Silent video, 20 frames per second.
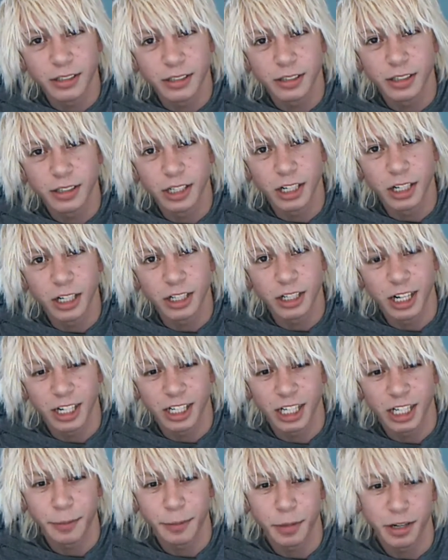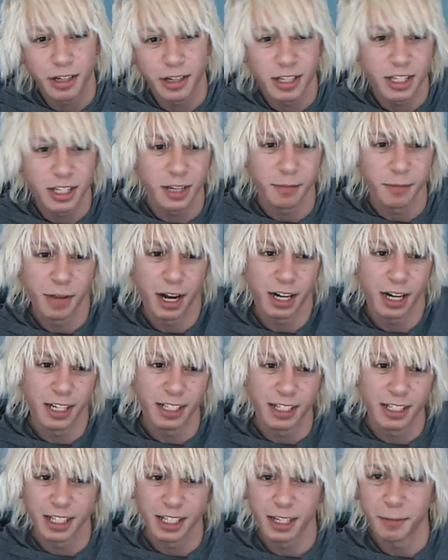Trying to keep our slim
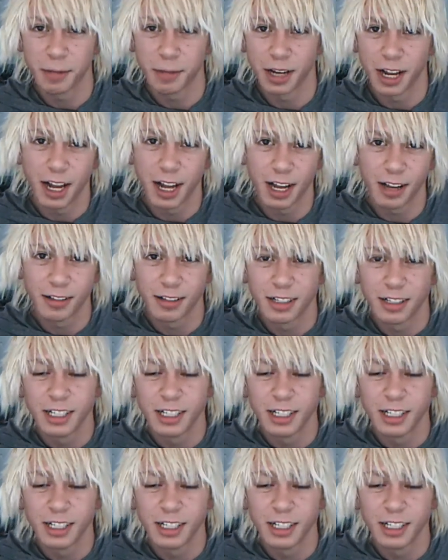bodies slim and hot.